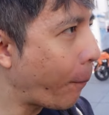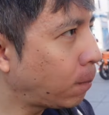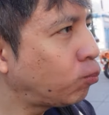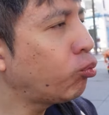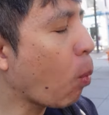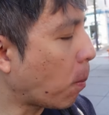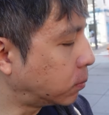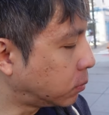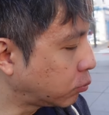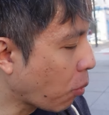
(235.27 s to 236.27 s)

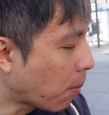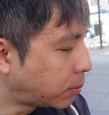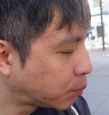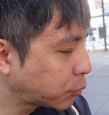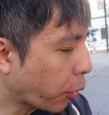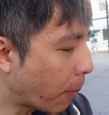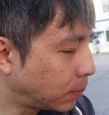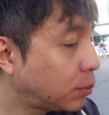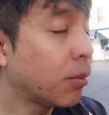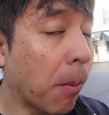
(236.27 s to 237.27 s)
Mm. How's it soft,
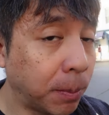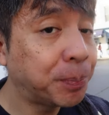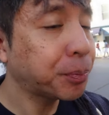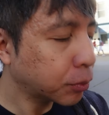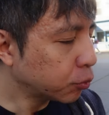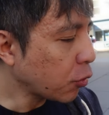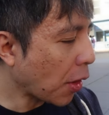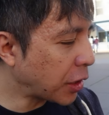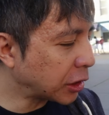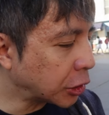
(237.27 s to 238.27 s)
tender? Yeah.
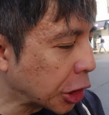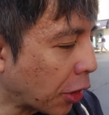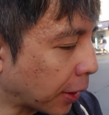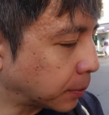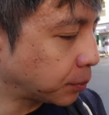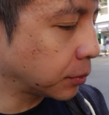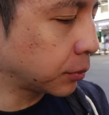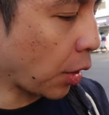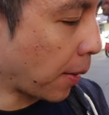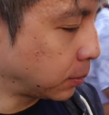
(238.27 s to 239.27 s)
Nice and tender. Meaty.
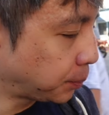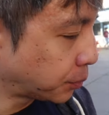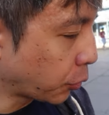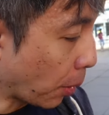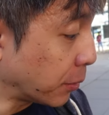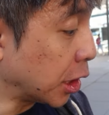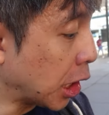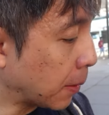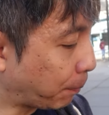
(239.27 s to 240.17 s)
Meaty.